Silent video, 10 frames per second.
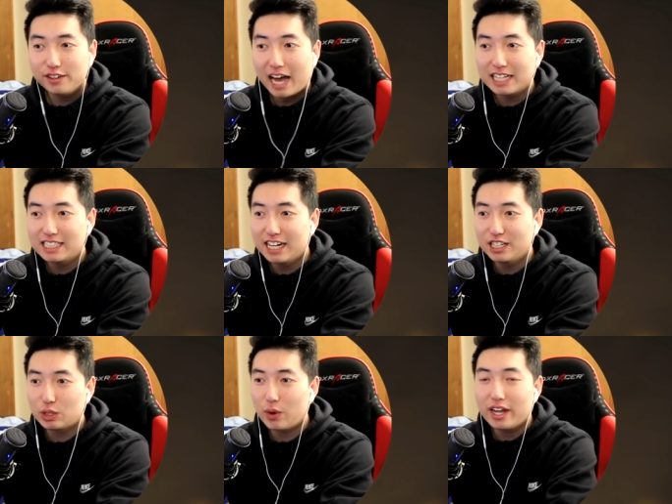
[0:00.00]
you guys did
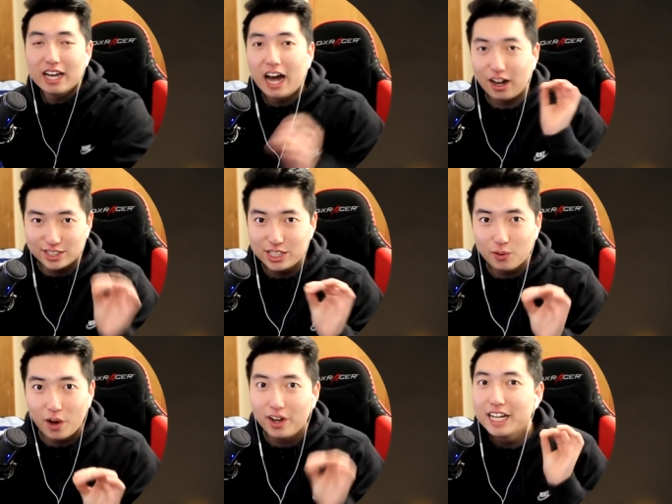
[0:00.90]
enjoy. I'll see
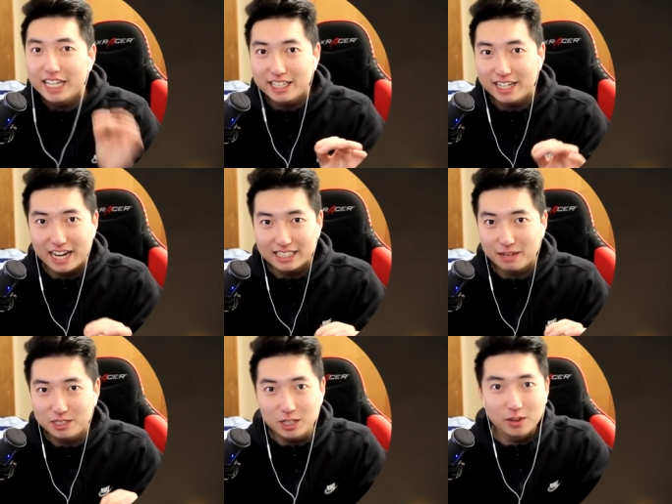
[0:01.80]
you all in the next
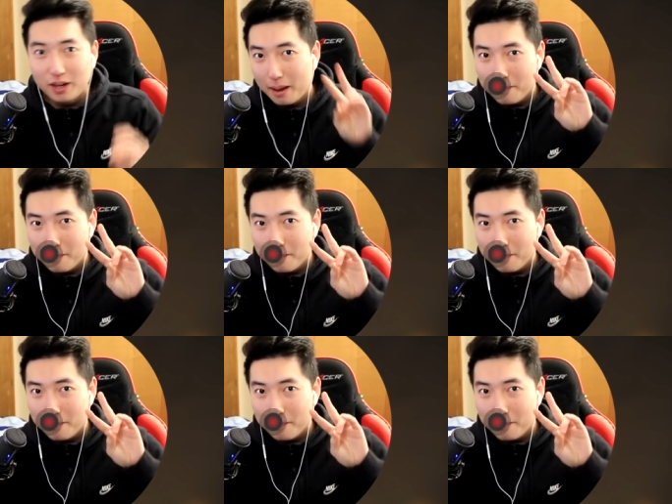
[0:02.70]
episode.